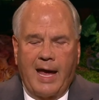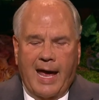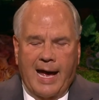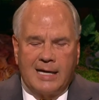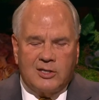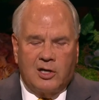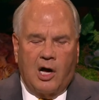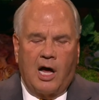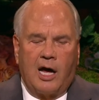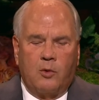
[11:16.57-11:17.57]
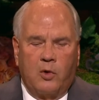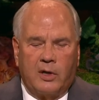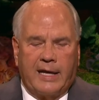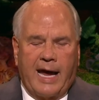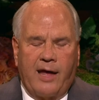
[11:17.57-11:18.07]
as God will
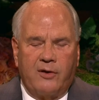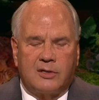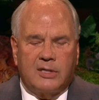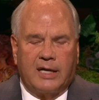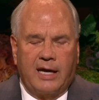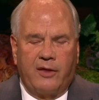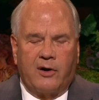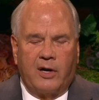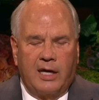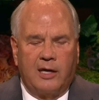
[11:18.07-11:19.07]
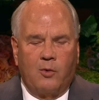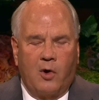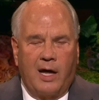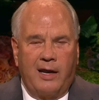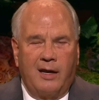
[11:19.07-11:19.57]
gather together in
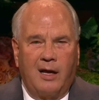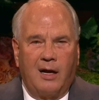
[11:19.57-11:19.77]
one